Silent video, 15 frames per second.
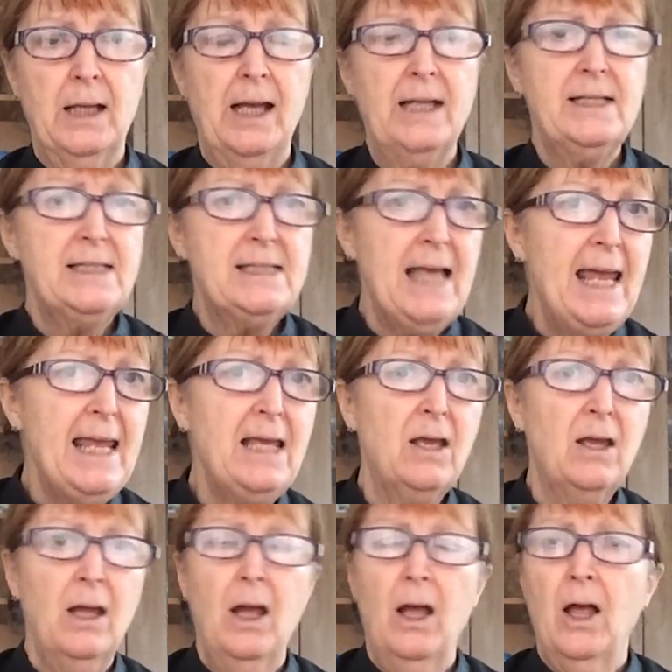and
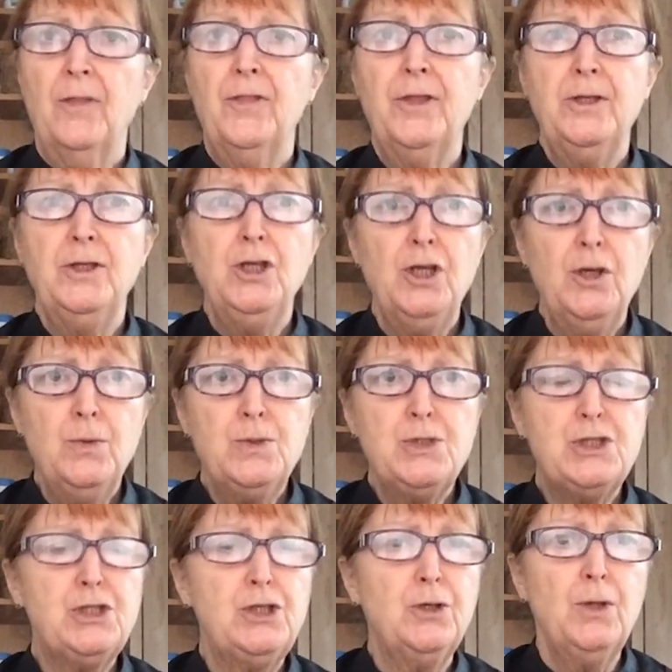take the
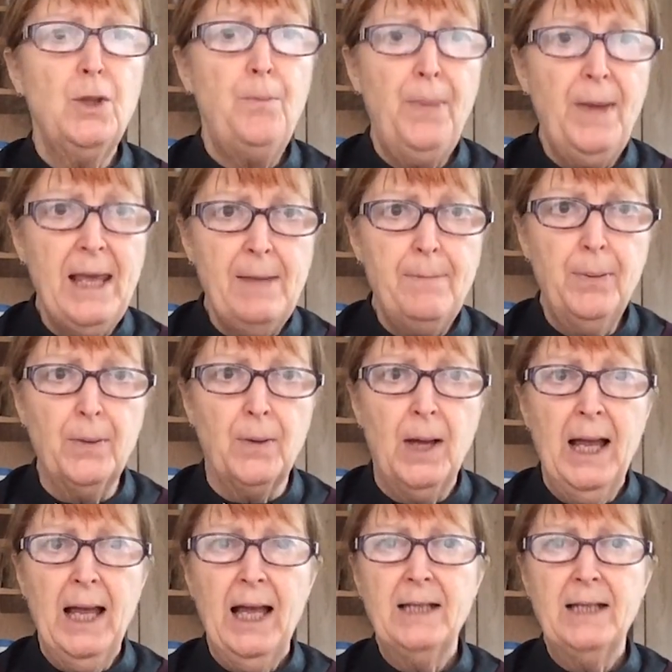news to the people